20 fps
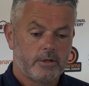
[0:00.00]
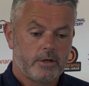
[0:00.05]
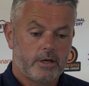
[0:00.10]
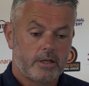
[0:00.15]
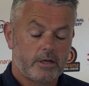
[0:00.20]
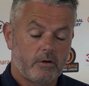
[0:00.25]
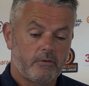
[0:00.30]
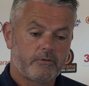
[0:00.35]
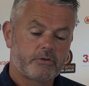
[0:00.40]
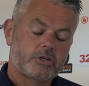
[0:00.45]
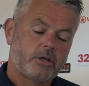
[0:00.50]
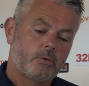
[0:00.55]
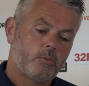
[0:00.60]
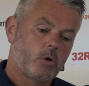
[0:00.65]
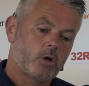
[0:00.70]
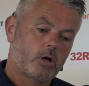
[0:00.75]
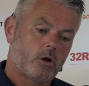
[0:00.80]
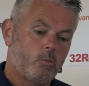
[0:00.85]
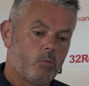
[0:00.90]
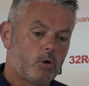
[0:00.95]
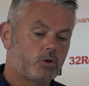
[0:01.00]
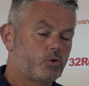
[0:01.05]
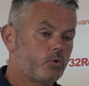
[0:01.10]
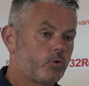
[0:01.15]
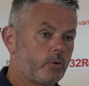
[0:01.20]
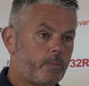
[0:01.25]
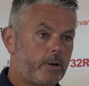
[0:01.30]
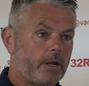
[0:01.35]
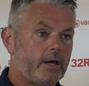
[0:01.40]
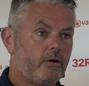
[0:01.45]
And obviously we'll go and watch all
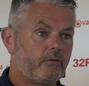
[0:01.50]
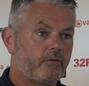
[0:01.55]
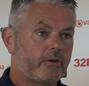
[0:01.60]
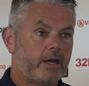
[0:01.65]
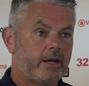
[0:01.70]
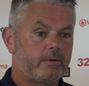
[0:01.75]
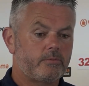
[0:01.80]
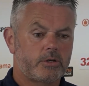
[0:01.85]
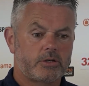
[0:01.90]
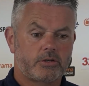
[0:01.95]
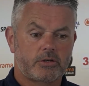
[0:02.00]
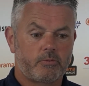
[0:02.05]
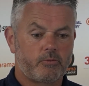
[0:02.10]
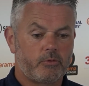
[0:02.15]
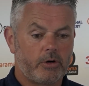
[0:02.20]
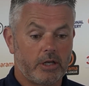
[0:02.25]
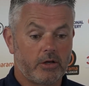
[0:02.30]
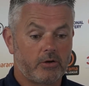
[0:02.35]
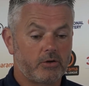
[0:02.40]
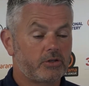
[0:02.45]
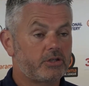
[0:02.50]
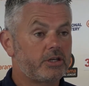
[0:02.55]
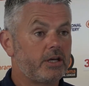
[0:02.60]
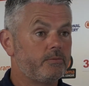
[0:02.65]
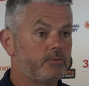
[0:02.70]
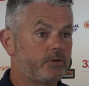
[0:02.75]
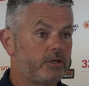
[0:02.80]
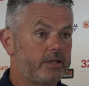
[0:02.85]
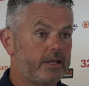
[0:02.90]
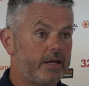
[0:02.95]
the playoff games. There's some really good
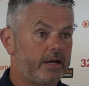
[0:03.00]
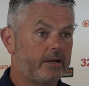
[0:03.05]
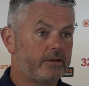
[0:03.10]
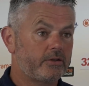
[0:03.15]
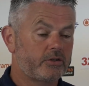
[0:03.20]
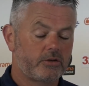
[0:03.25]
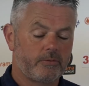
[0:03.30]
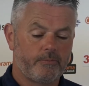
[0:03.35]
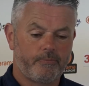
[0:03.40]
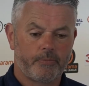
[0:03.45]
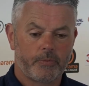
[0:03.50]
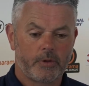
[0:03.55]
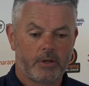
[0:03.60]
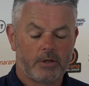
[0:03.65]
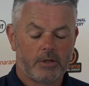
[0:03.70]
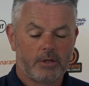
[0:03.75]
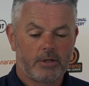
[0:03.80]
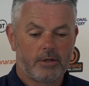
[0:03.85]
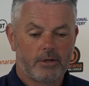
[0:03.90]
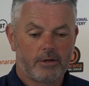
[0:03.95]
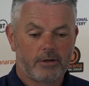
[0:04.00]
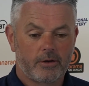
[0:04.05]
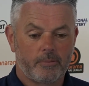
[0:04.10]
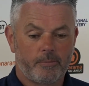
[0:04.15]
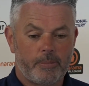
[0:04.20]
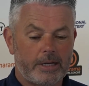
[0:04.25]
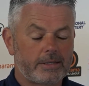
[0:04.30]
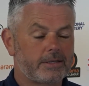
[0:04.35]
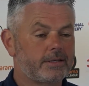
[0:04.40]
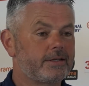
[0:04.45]
teams in there. There's some
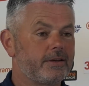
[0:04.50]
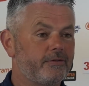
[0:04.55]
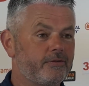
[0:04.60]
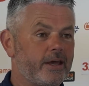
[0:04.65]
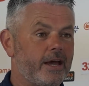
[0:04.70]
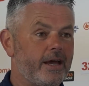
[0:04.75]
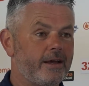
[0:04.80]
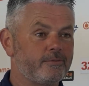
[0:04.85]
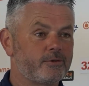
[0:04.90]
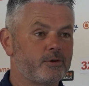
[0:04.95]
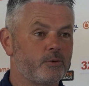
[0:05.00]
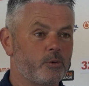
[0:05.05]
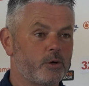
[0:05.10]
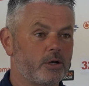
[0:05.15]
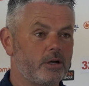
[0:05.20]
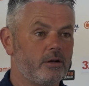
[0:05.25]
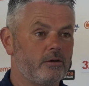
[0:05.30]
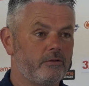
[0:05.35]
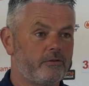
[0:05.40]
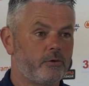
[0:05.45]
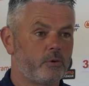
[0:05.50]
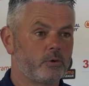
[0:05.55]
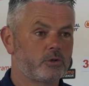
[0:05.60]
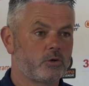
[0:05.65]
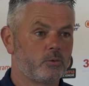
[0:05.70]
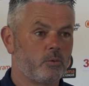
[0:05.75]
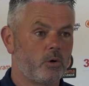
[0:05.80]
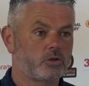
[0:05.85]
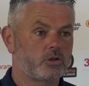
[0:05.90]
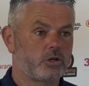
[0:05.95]
competitive games that we're going to look forward
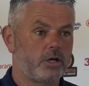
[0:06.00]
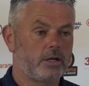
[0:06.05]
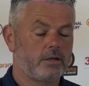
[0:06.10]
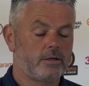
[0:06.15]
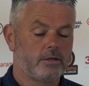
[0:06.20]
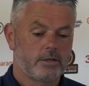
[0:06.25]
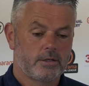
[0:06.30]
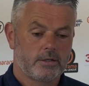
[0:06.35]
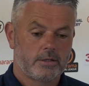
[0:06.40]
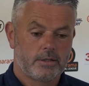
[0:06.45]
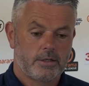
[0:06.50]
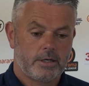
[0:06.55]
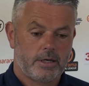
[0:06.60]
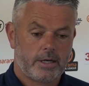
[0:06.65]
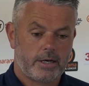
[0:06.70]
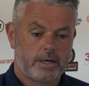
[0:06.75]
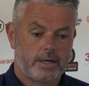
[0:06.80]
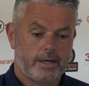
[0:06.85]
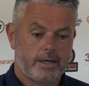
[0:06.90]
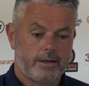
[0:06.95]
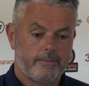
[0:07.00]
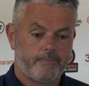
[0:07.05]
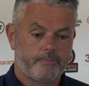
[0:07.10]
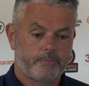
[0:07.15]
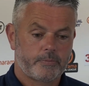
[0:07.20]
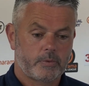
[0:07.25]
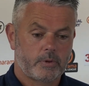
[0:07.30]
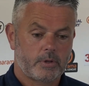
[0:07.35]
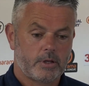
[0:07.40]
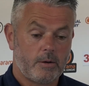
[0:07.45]
to watching. And
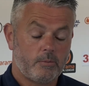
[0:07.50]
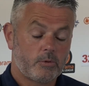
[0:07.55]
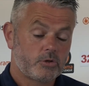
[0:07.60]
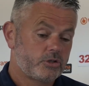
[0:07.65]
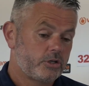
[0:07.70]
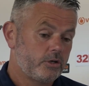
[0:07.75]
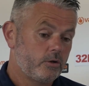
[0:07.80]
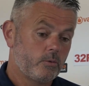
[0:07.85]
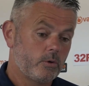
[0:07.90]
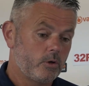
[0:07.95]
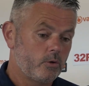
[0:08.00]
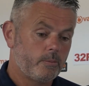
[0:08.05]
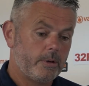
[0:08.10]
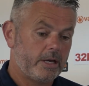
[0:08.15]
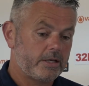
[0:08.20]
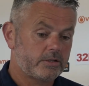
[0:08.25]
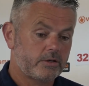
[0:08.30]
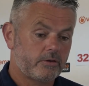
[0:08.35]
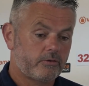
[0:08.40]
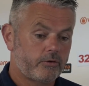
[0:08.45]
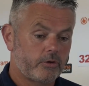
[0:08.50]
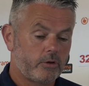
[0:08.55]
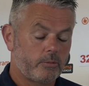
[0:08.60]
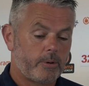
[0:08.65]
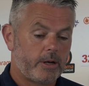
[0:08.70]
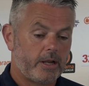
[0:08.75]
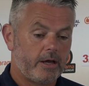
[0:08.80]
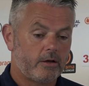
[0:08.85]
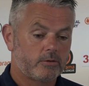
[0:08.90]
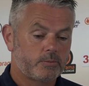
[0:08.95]
we'll see who makes it through the
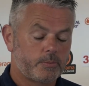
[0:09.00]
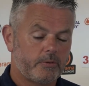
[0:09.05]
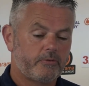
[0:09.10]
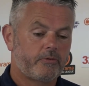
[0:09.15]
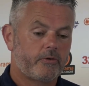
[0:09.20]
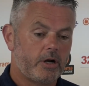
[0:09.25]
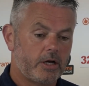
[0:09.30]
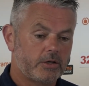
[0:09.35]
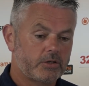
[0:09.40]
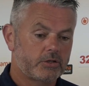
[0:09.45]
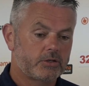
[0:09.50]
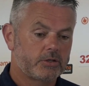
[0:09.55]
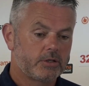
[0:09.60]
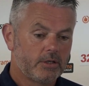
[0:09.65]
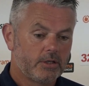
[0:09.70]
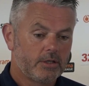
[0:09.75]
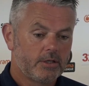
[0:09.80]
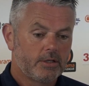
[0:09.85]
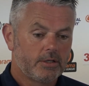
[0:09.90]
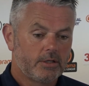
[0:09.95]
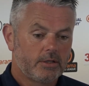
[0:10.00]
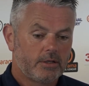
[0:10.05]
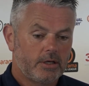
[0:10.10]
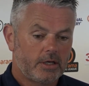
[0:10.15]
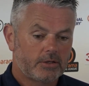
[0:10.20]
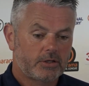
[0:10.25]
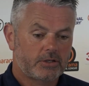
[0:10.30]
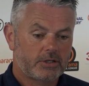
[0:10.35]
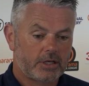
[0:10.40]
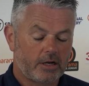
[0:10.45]
playoffs. But for us,
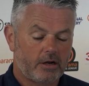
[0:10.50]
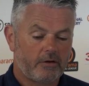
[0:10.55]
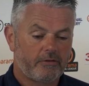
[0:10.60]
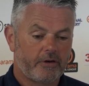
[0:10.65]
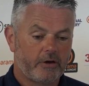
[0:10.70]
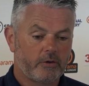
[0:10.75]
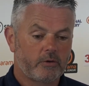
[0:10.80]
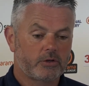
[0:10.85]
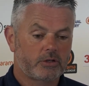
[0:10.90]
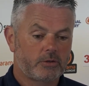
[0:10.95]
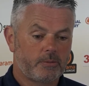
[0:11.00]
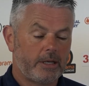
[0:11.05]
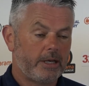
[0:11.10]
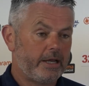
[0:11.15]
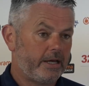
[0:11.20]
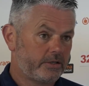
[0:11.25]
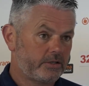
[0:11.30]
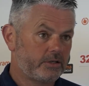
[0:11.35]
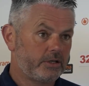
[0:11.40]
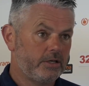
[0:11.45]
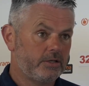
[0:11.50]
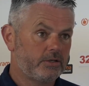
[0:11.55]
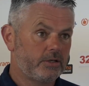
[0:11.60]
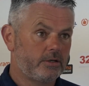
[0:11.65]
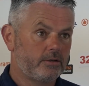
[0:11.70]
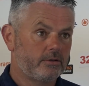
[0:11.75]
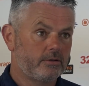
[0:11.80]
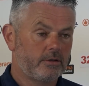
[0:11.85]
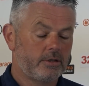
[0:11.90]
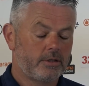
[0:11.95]
as I said, our focus will be next season
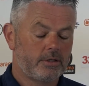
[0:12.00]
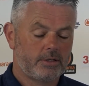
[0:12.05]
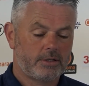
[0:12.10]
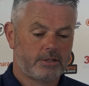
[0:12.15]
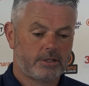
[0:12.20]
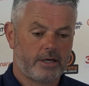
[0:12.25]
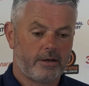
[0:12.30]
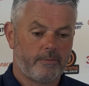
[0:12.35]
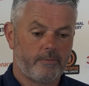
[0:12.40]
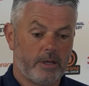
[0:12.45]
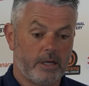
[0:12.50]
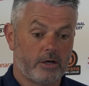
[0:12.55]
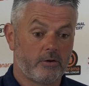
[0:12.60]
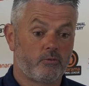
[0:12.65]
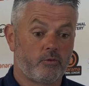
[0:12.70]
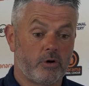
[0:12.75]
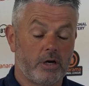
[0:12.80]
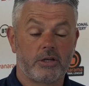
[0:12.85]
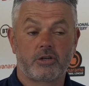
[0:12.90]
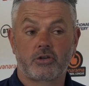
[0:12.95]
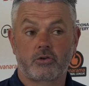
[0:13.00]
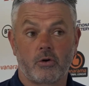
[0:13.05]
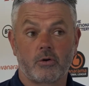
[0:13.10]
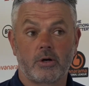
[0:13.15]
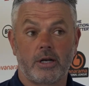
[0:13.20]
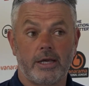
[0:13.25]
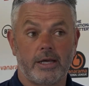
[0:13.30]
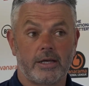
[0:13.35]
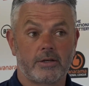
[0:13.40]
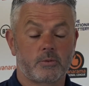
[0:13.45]
and in a really strong
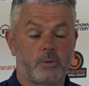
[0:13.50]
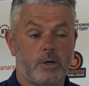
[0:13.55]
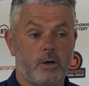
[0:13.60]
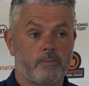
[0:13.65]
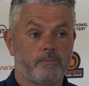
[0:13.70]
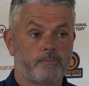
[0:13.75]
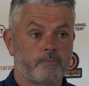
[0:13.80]
league as well.